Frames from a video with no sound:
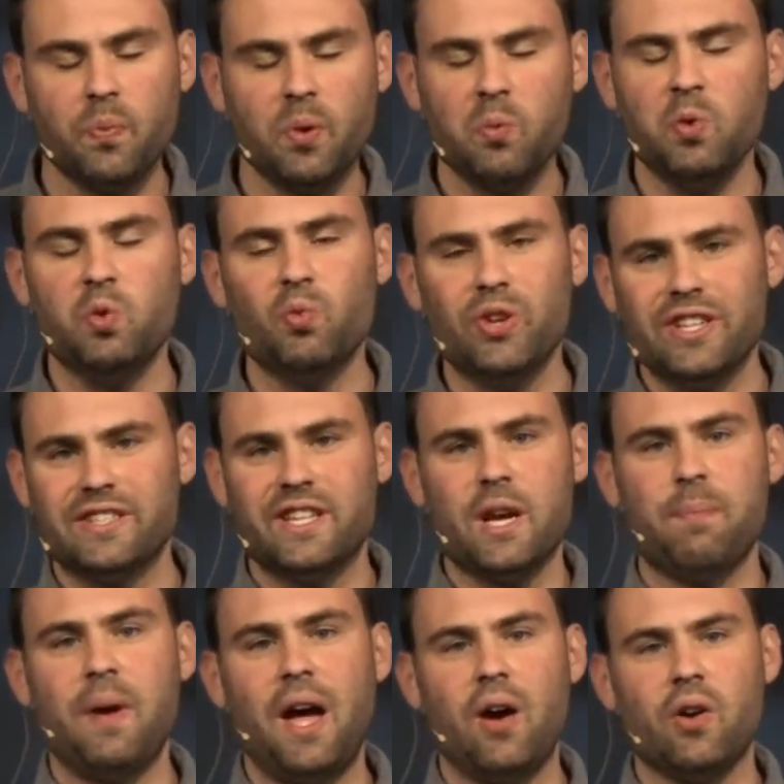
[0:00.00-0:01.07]
When we step
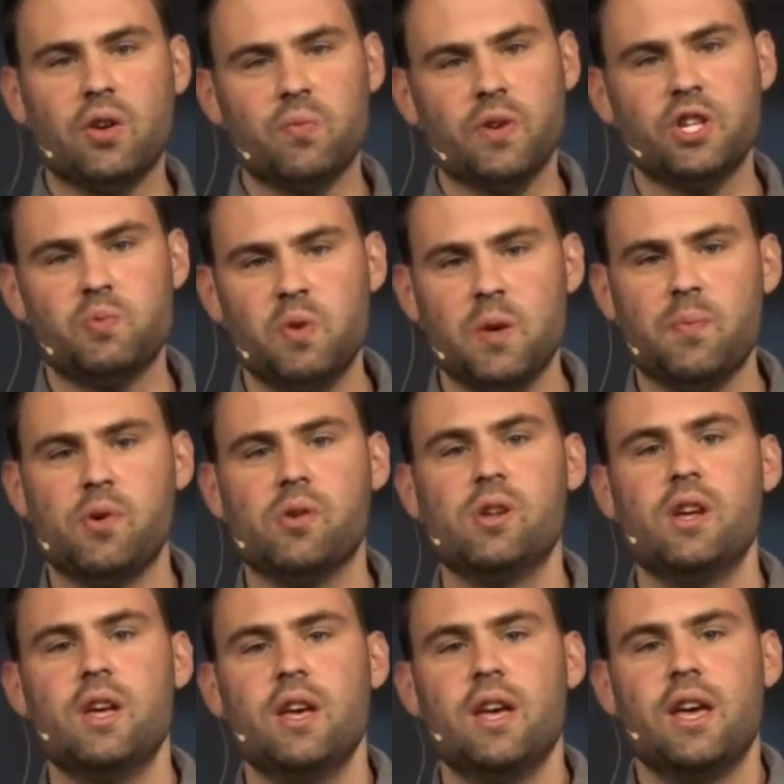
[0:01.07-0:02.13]
out and reach people,
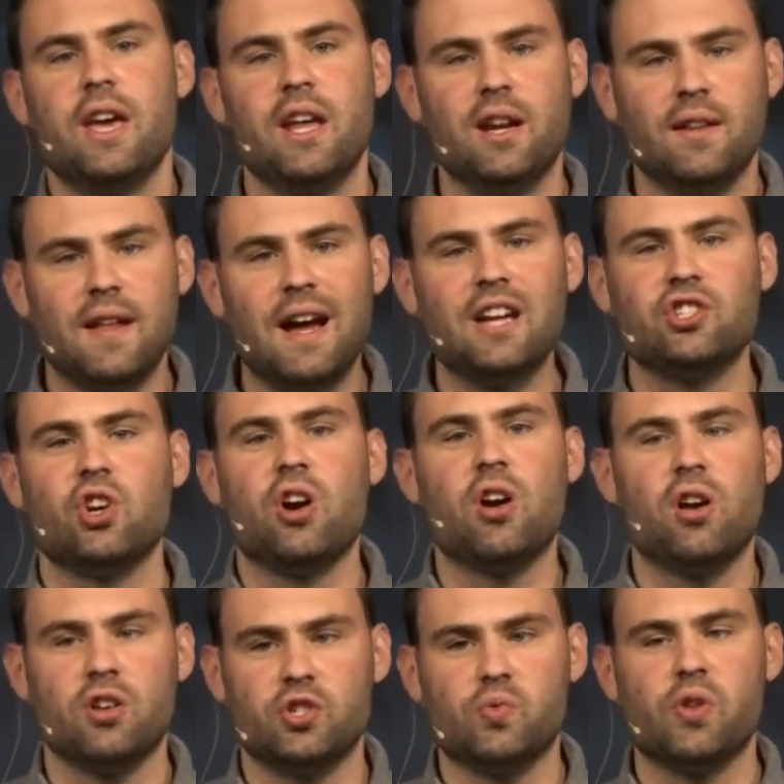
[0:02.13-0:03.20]
it aligns our
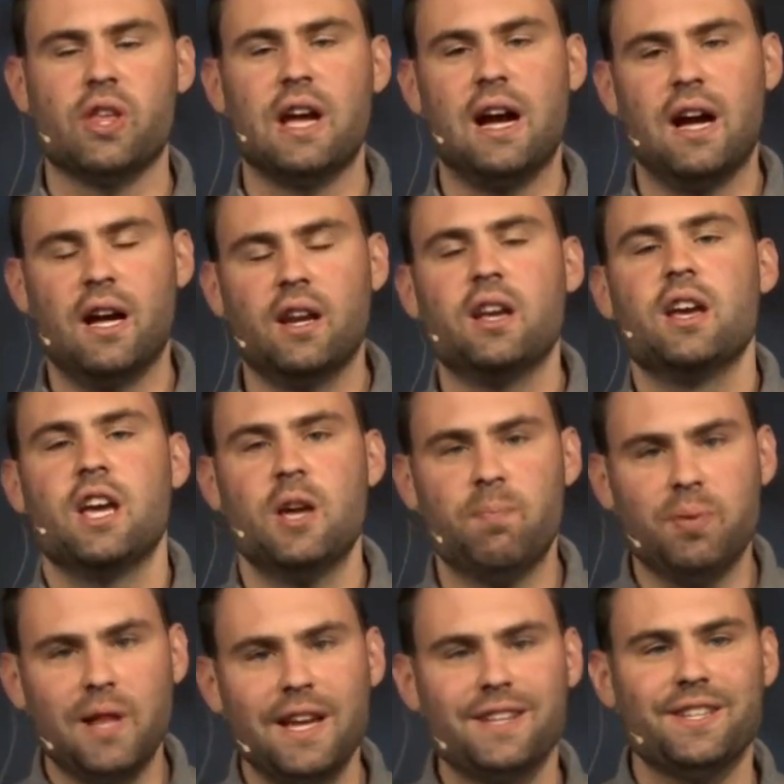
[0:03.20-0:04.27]
hearts with God. It
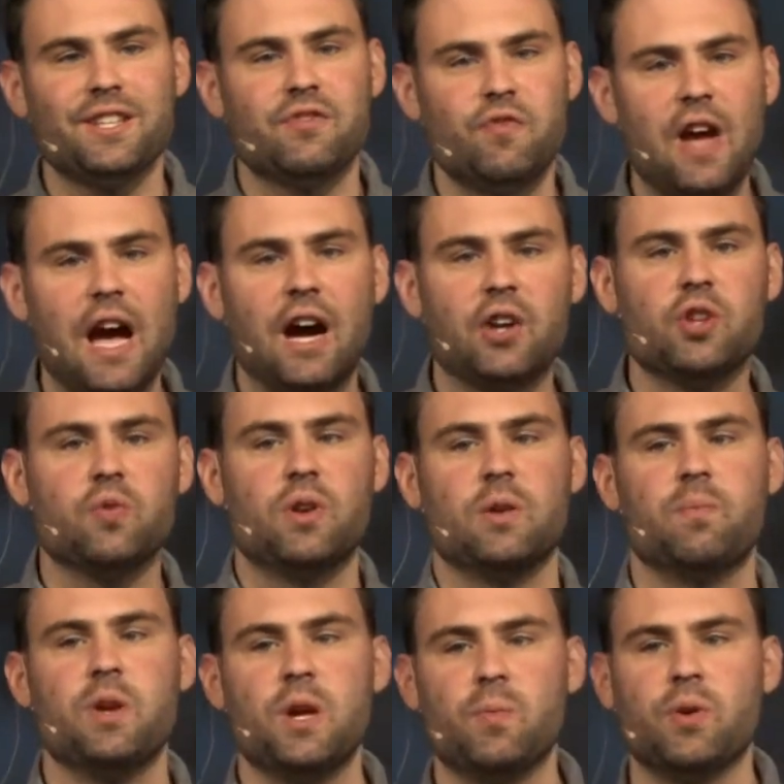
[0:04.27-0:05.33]
places value on
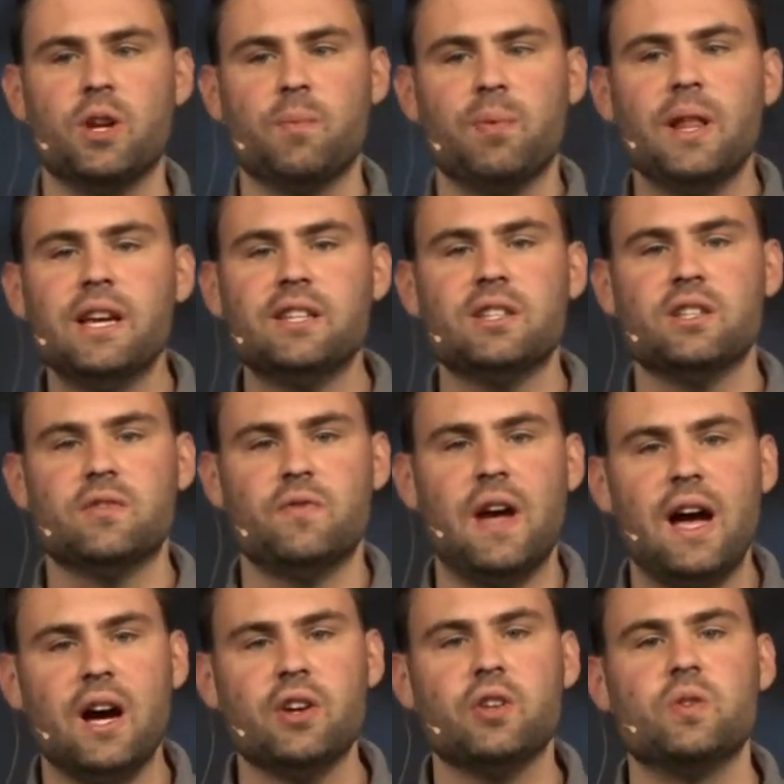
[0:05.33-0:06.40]
people, and it places
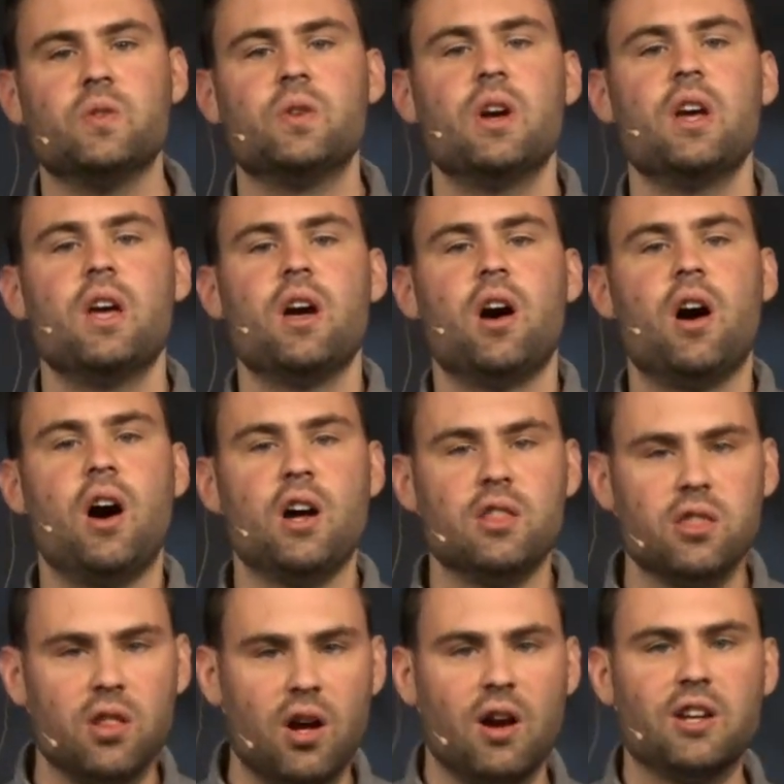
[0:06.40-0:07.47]
value on
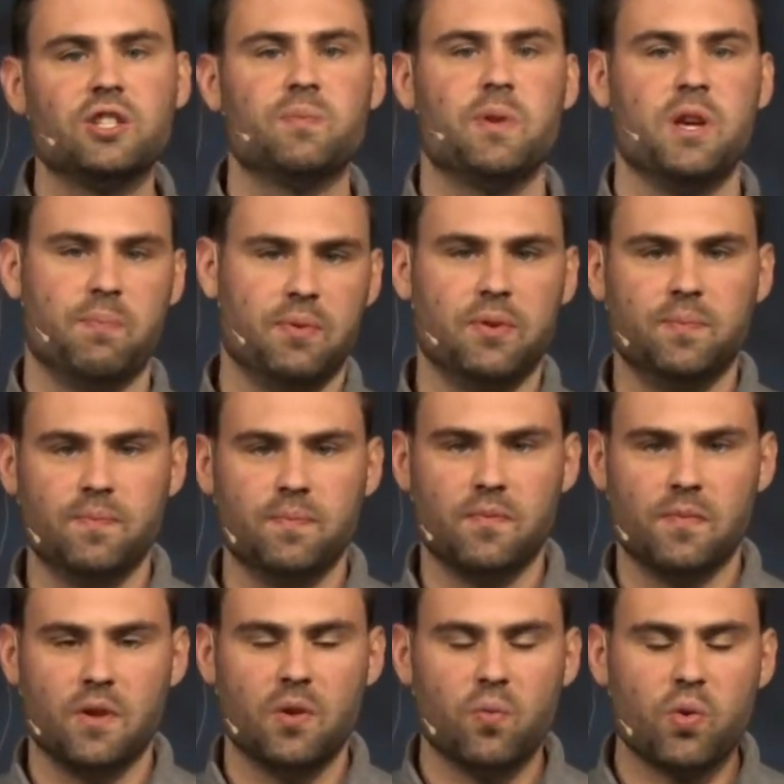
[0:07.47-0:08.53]
lost people.
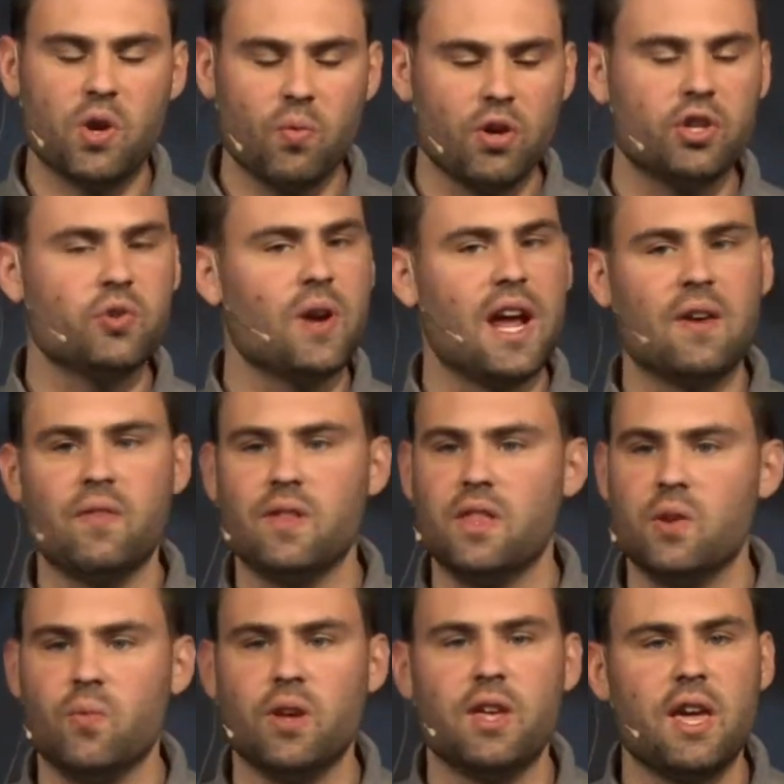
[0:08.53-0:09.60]
We want to do everything
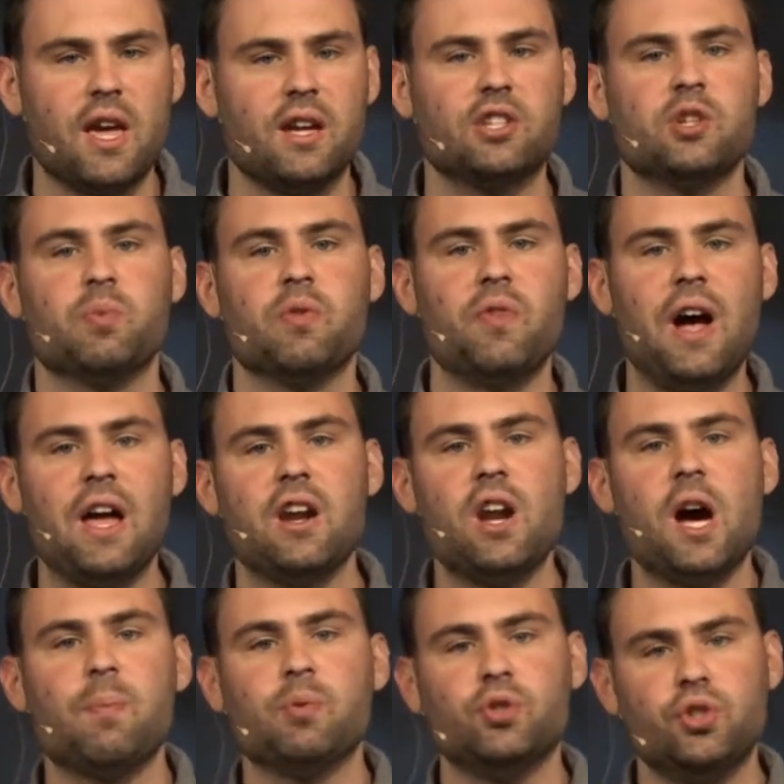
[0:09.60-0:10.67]
we can to provide an
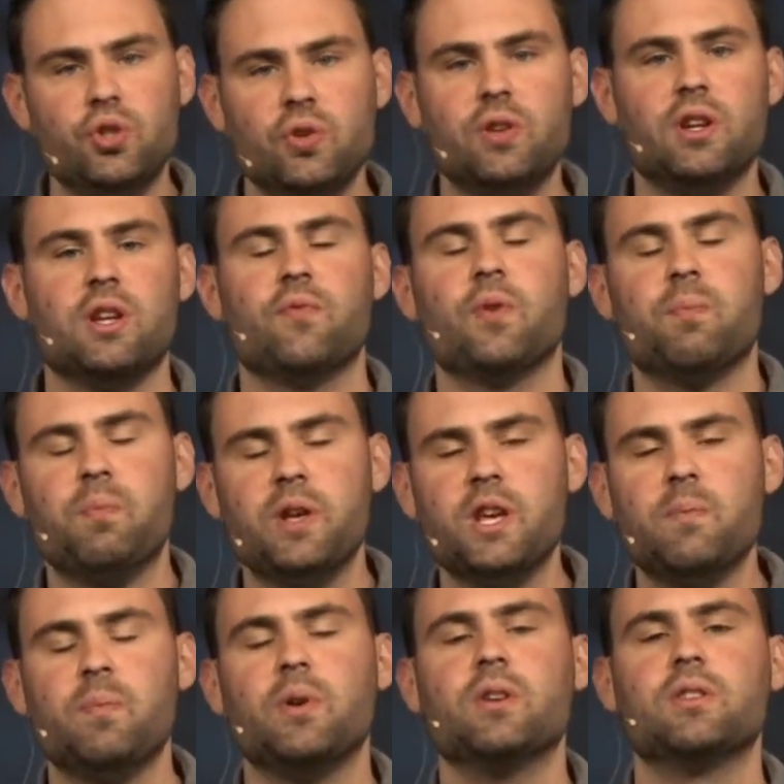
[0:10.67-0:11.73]
opportunity for
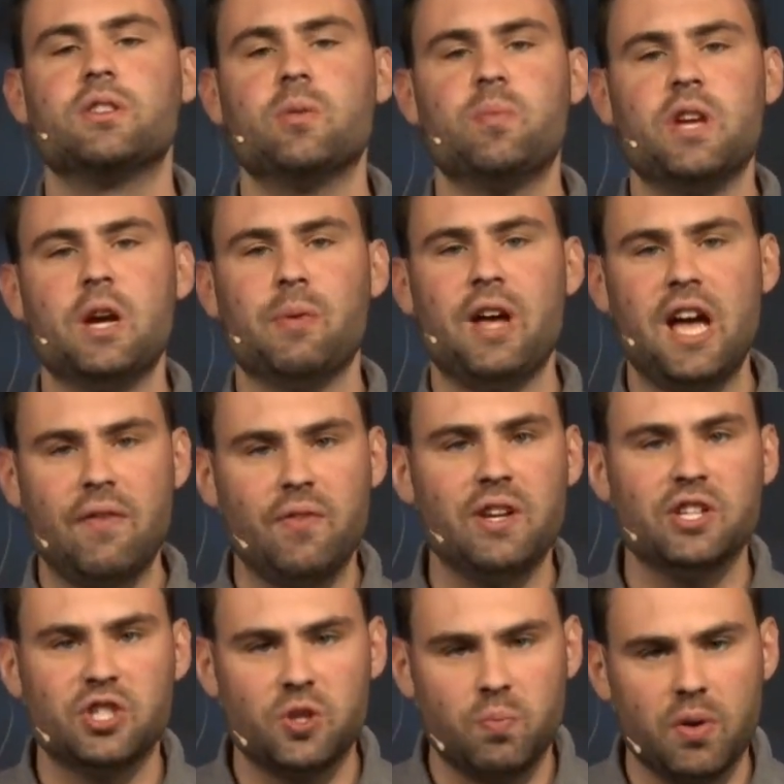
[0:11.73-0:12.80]
people to be able to have an
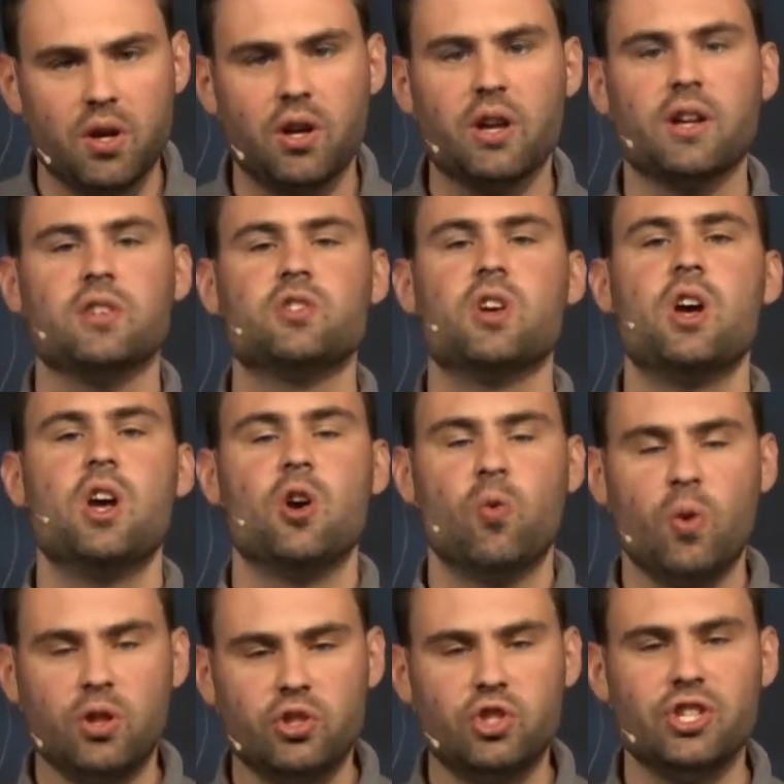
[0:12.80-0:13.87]
experience
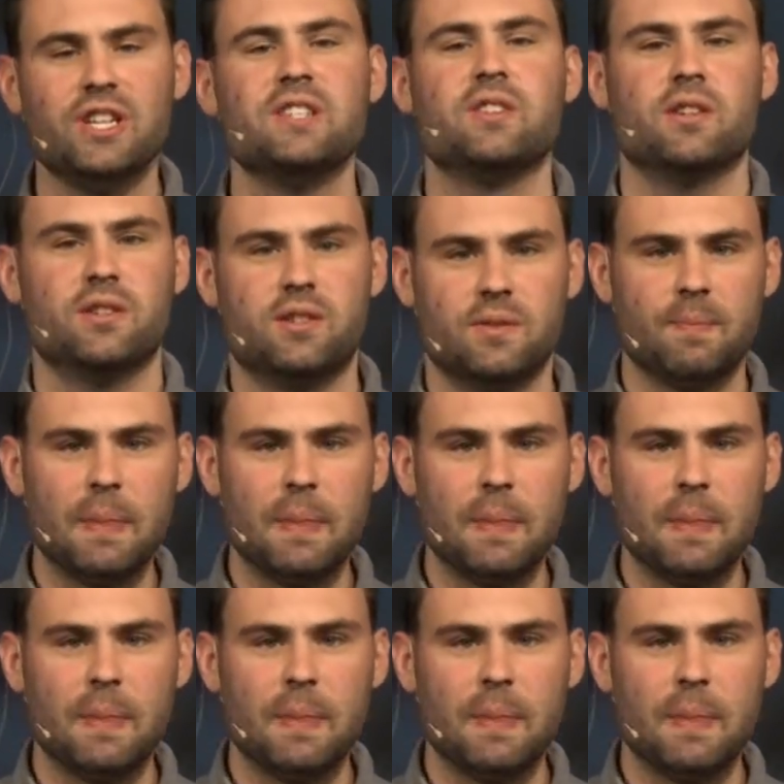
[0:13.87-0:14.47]
with Jesus.